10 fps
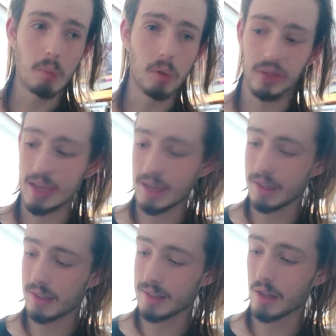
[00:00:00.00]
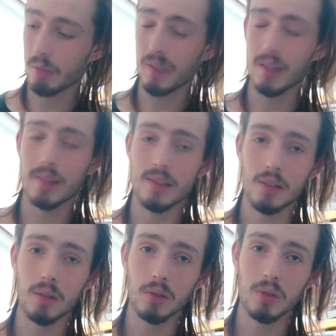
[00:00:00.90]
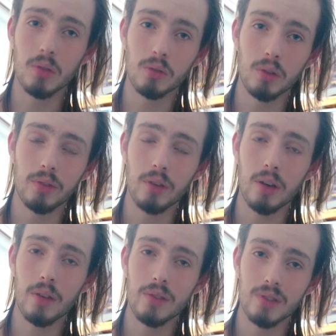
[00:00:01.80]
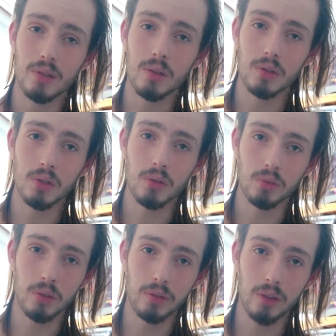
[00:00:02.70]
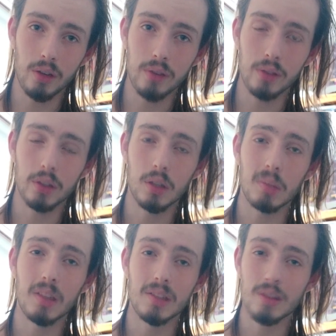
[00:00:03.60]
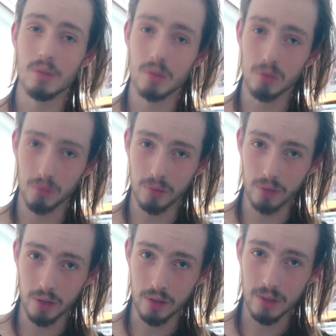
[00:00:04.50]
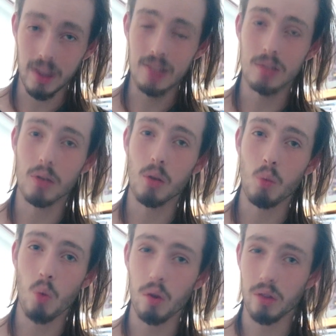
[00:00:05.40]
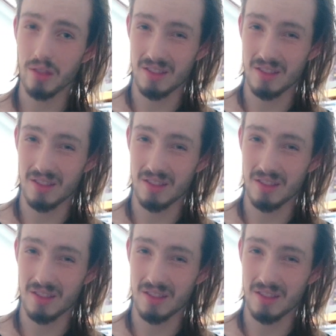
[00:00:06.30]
But then instead of playing 0, 2, 3, 5, 0, 2, 3, 5, you're going to play 0, 2, 3, 5, 0, 1,